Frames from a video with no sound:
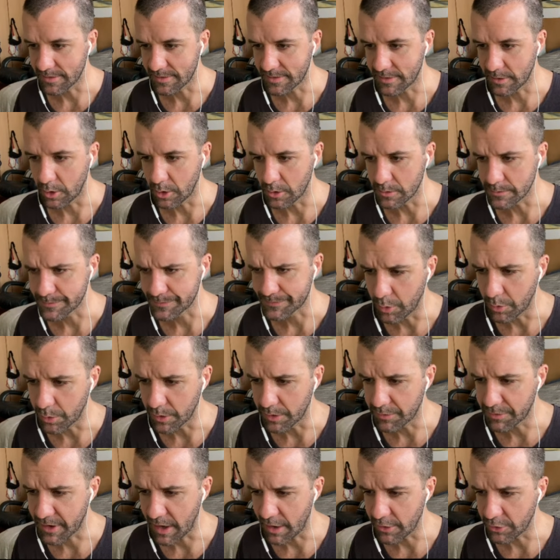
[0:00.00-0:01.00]
So
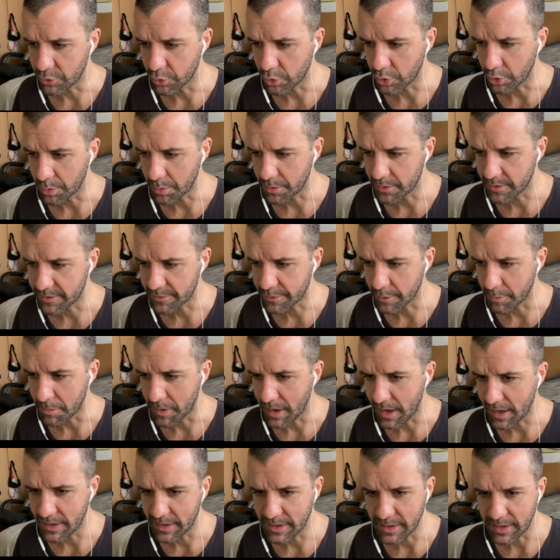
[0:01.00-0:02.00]
we've got dorms from
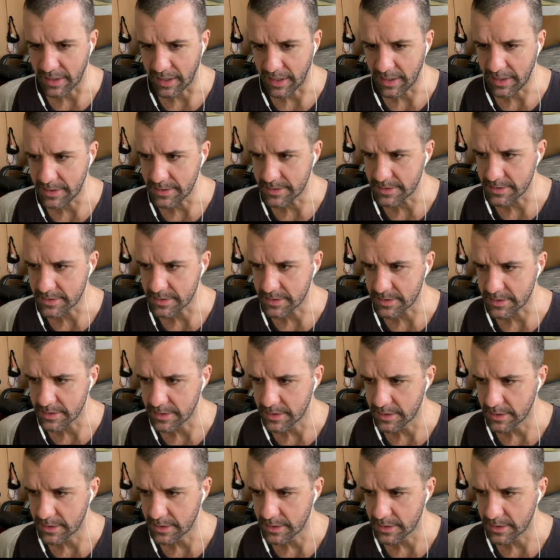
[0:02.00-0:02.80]
98,